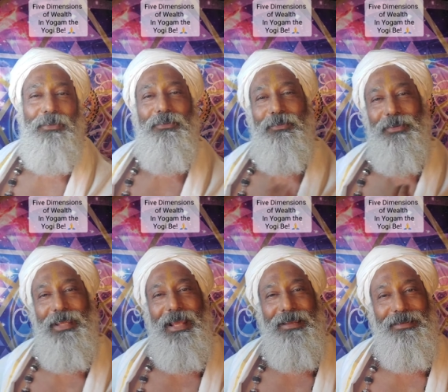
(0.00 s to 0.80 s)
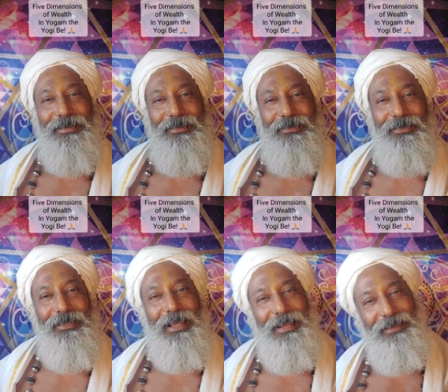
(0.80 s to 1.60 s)
is realities
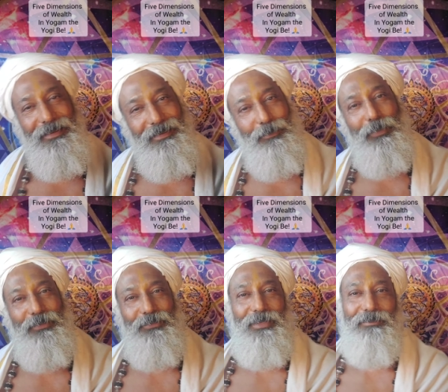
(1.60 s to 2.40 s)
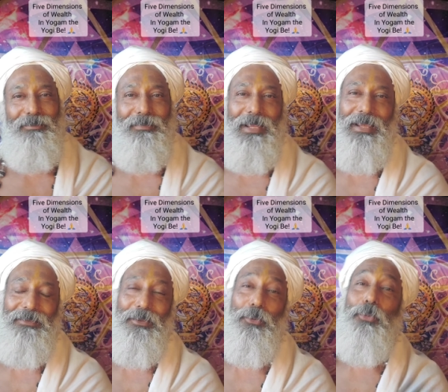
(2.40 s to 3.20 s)
and the wisdom as
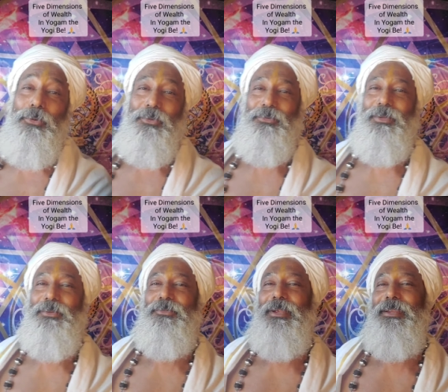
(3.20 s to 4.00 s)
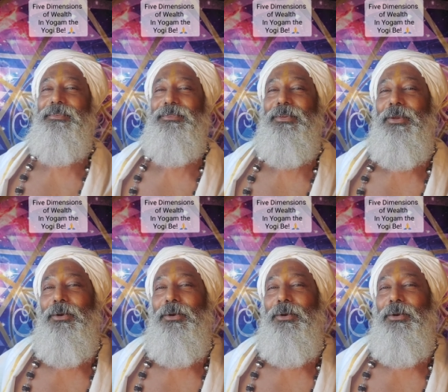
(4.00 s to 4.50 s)
a lotus that shines